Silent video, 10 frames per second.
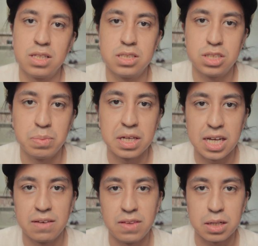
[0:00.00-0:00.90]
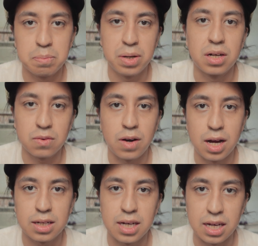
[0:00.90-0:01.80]
this to be kind of like a punk
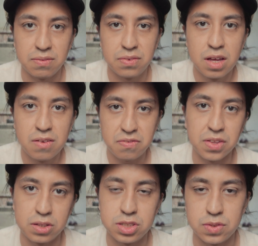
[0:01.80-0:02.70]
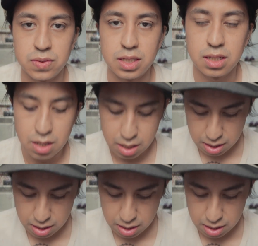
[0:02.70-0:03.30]
rock kind of feel to it.